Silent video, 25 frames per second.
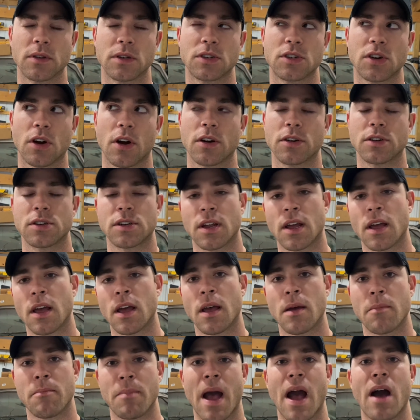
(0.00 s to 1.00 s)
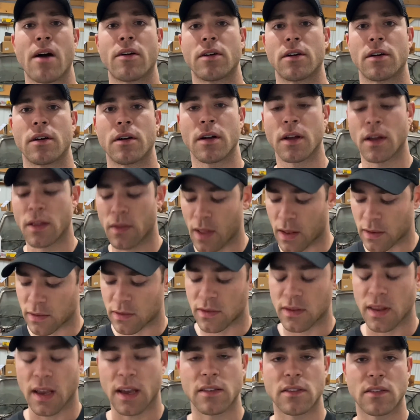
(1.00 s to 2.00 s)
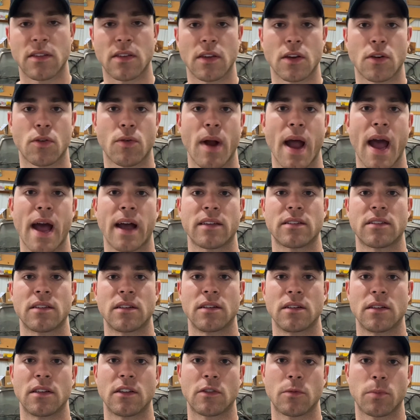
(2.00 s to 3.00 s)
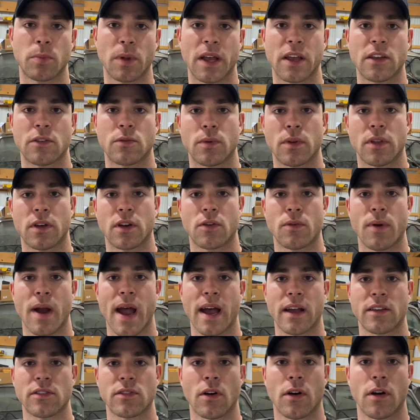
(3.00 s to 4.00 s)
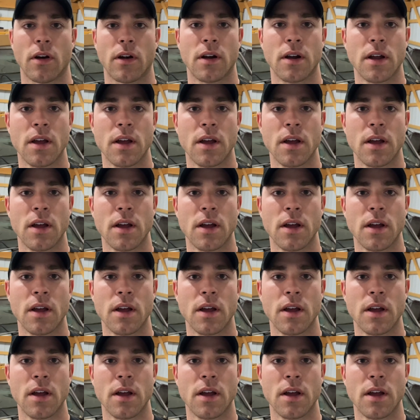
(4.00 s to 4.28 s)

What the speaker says: charged, powder that sticks to the cracks and displays where the cracks are.